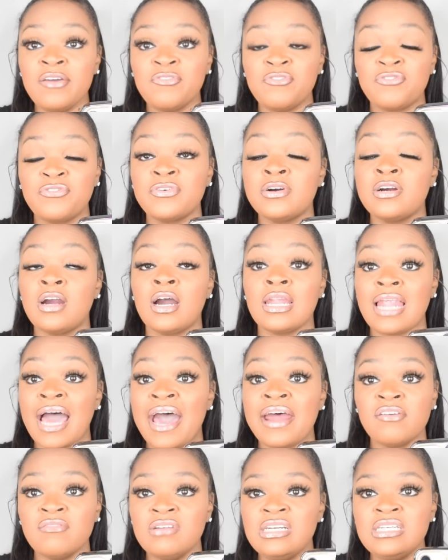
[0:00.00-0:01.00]
For a
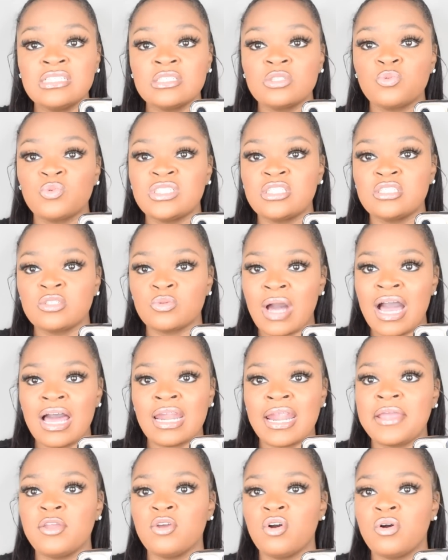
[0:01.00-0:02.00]
lot of reasons, which is why,
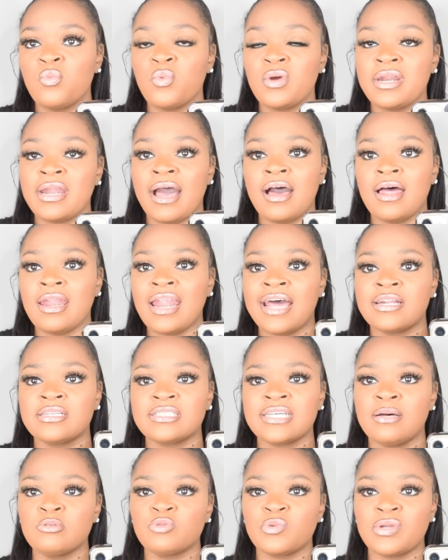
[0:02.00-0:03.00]
like, yo, when a lot of
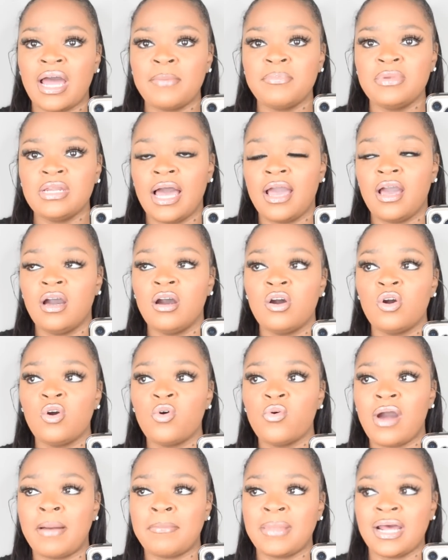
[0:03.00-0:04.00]
times when I be like,
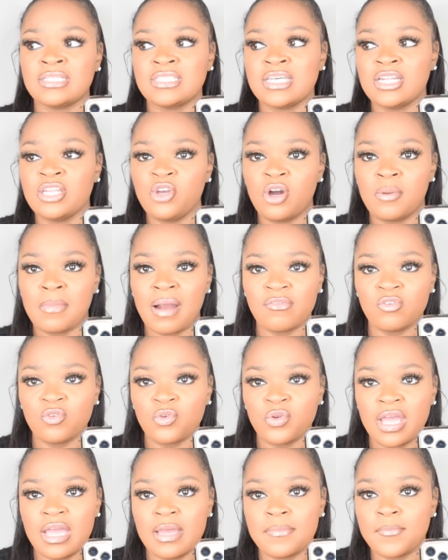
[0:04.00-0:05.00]
oh, I'm not telling y'all my
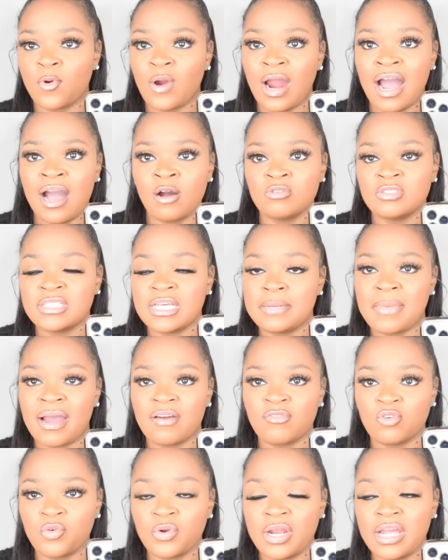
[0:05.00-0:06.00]
real name, or I don't say my
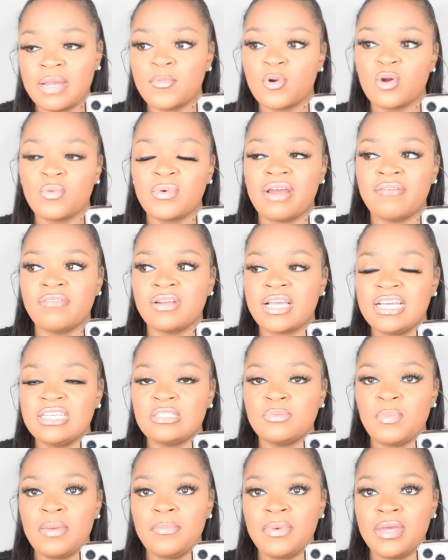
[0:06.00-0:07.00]
real name, or whatever the
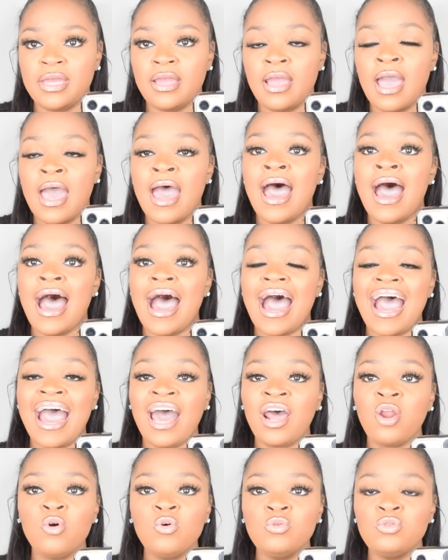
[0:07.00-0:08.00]
case may be,
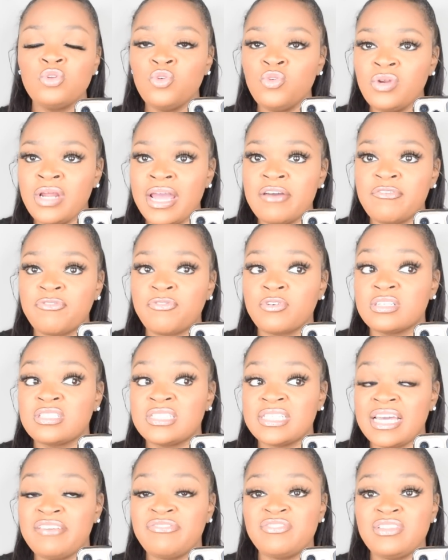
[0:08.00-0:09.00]
I don't do that for
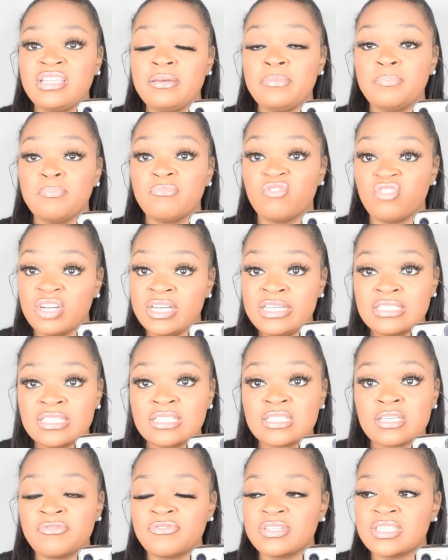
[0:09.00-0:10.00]
safety
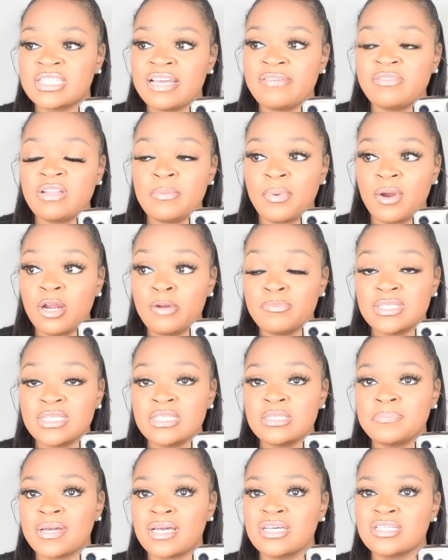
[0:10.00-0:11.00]
reasons and for safety
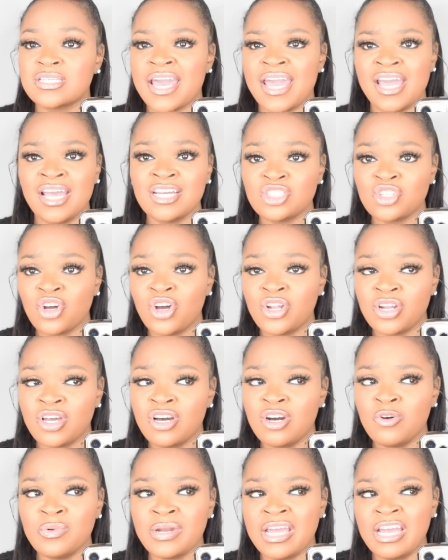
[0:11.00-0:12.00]
purposes, because as y'all
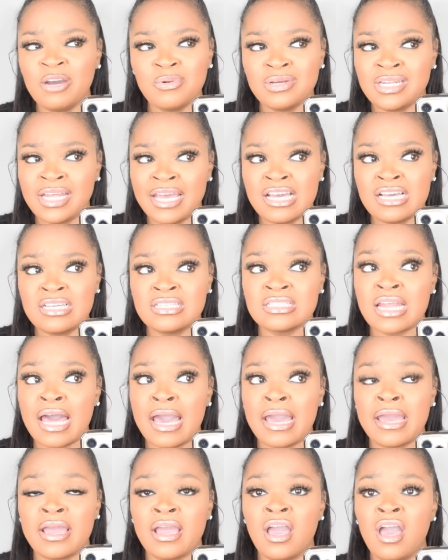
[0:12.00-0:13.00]
know, nowadays,
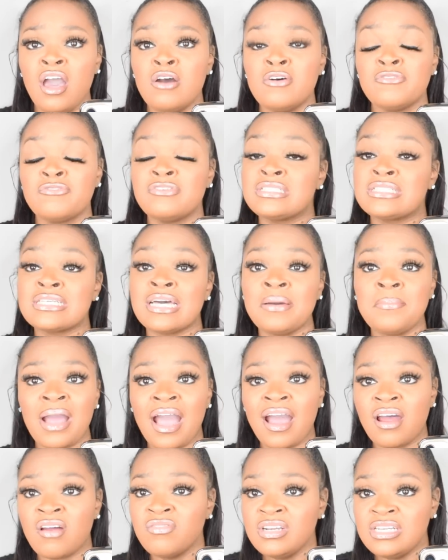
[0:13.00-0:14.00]
like, for some
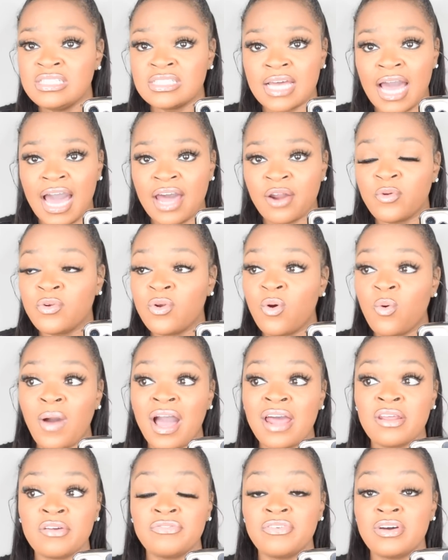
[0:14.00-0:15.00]
odd reason, I don't know
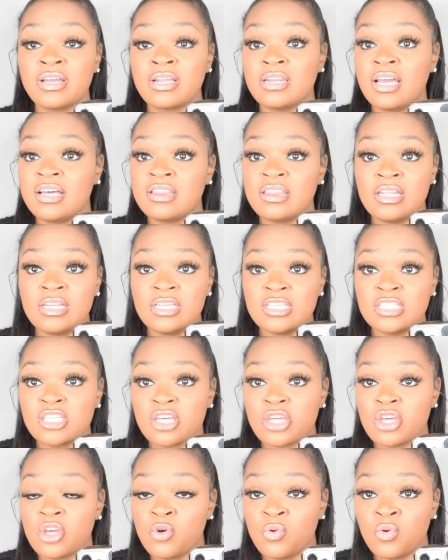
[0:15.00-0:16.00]
why the fuck nothing is
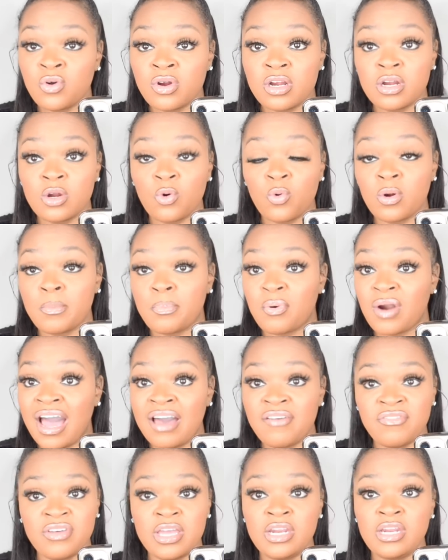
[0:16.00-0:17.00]
secure or
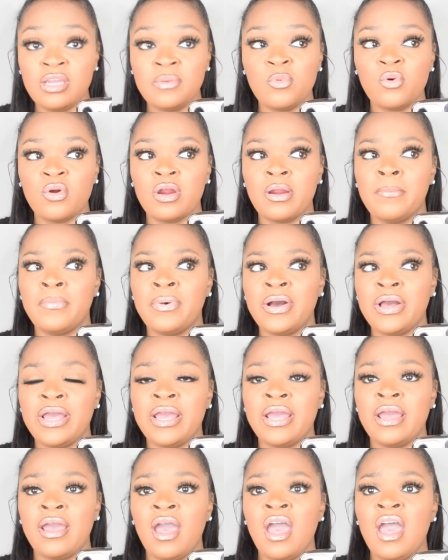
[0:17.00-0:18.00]
private anymore,
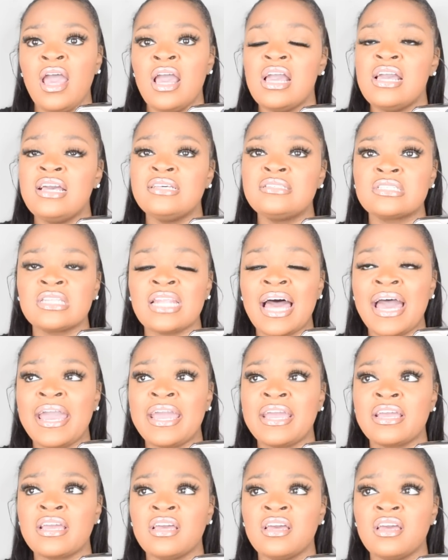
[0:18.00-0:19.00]
but it's
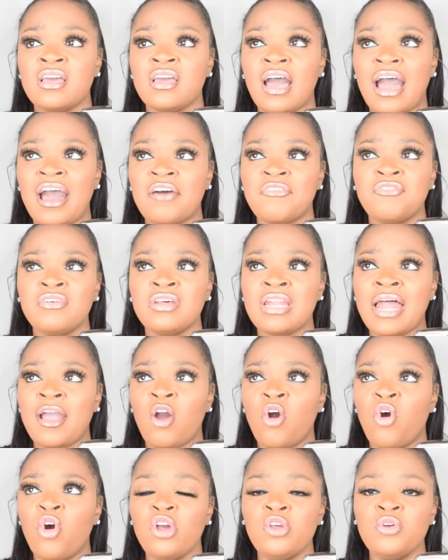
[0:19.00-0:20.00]
like, I feel like
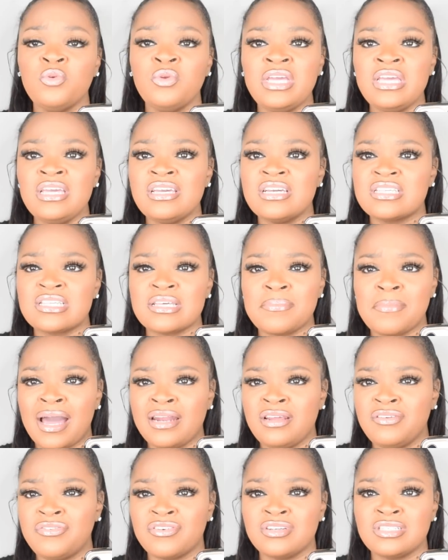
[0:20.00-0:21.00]
all you need is
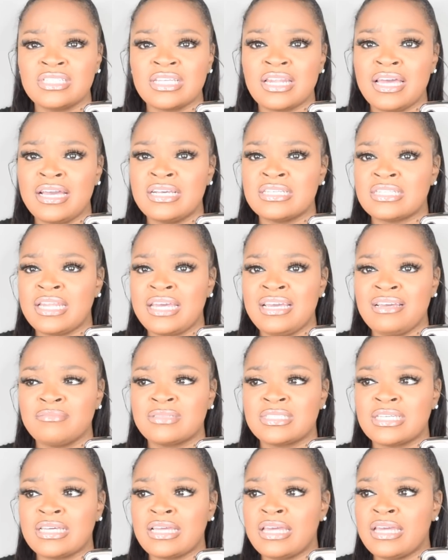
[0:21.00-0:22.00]
somebody's first and last name
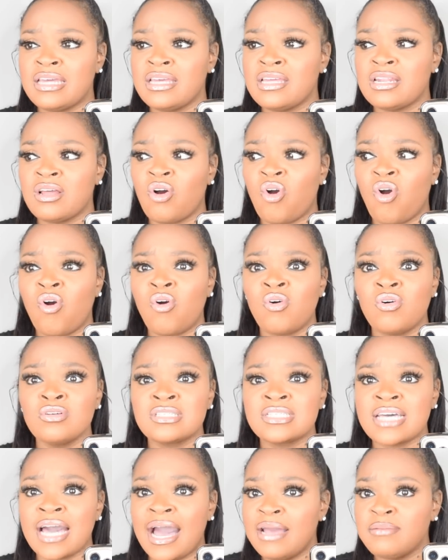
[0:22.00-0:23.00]
to get all
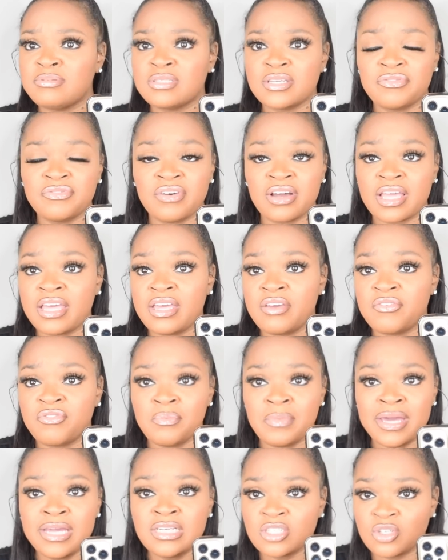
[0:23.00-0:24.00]
types of fucking
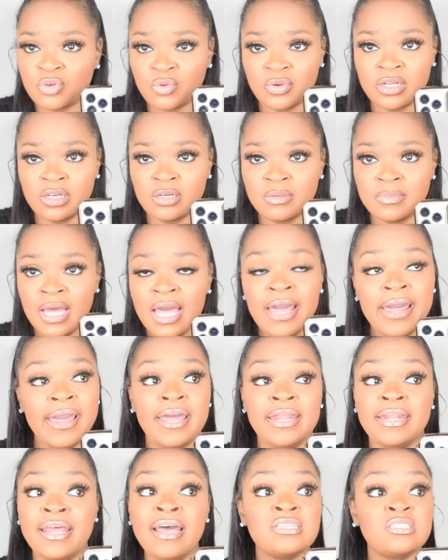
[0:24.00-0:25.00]
information on them.
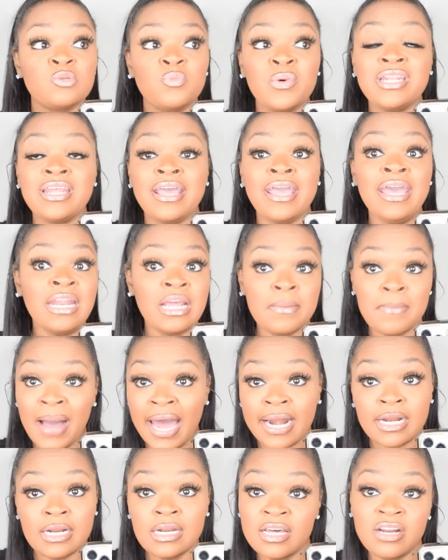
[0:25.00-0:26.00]
And that's with
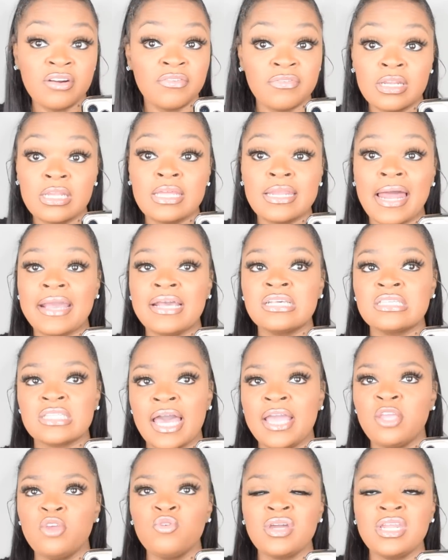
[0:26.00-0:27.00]
anybody, literally. Like, it's
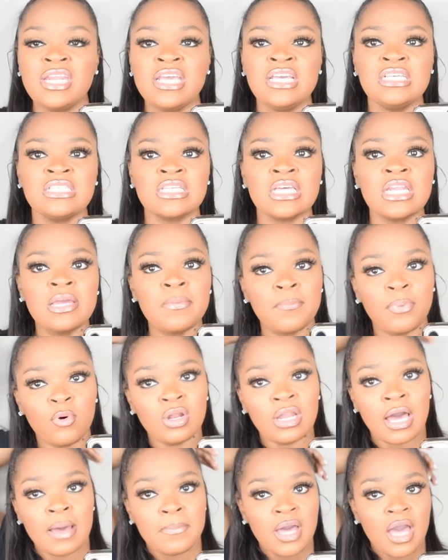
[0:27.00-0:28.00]
like you can easily
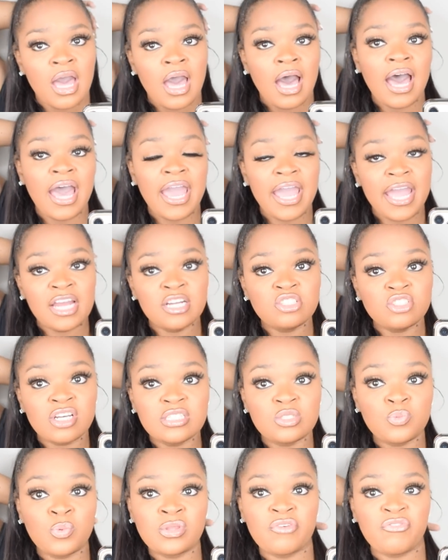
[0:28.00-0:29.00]
pull up an
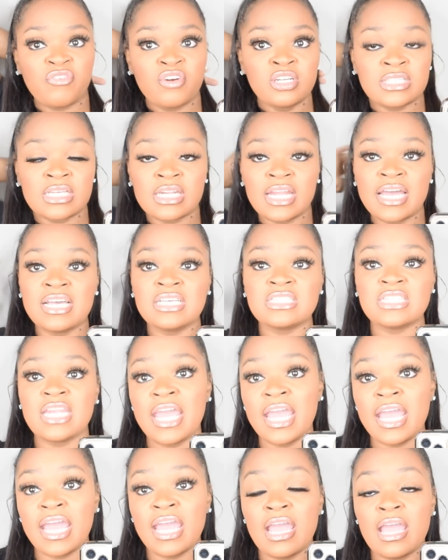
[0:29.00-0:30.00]
address with the first and last
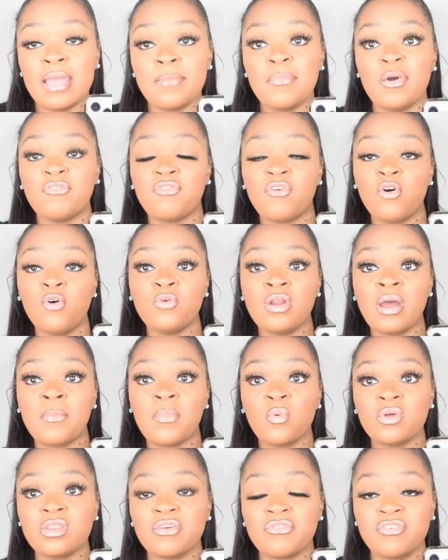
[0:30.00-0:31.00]
name, a phone
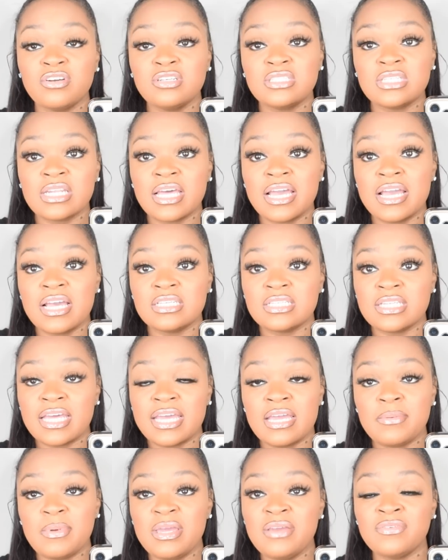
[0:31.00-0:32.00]
number with the first and last
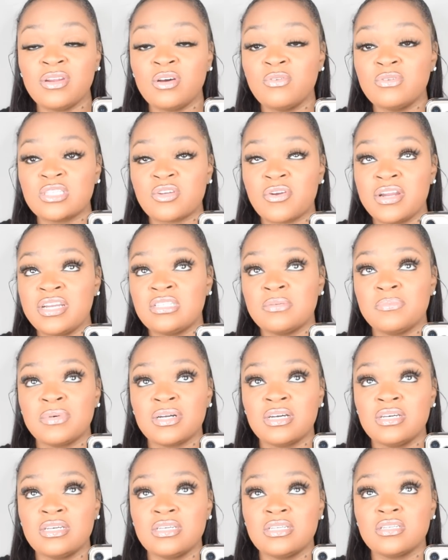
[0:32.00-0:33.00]
name, even though it's crazy
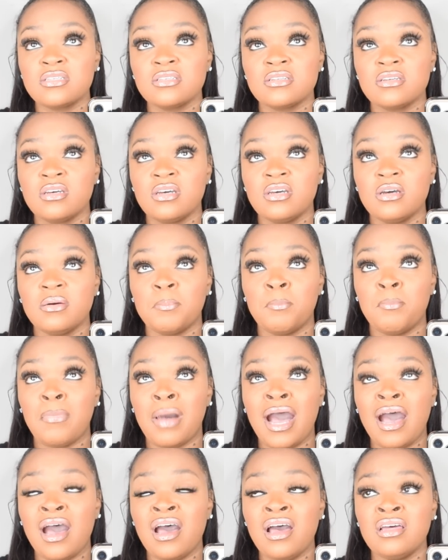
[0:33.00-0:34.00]
because
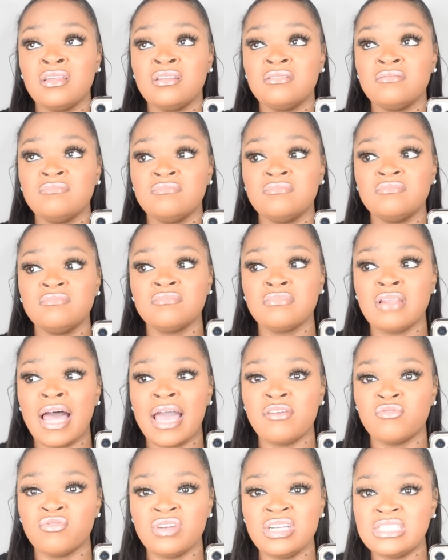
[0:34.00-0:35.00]
my,
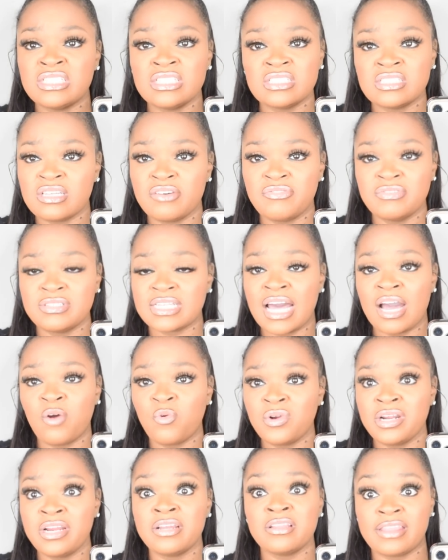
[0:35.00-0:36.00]
like, recent stuff is not
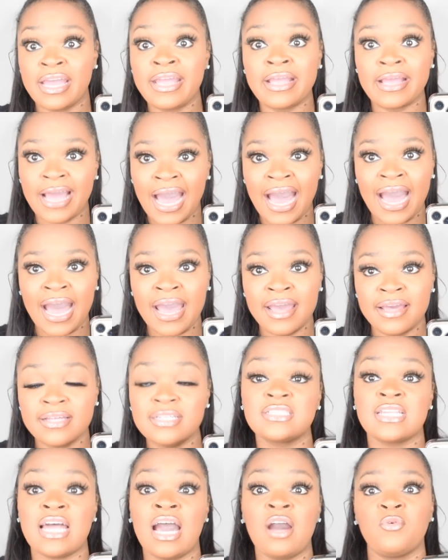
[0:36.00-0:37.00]
on there. Thank God
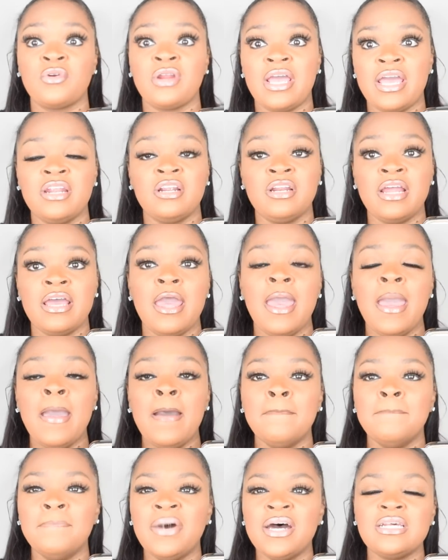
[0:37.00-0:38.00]
it's not on the internet.
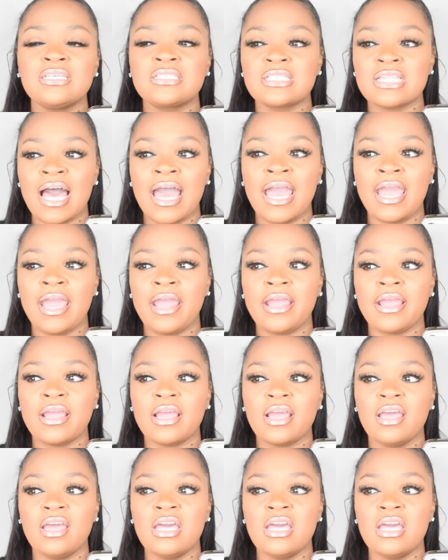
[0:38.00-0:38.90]
But it's like,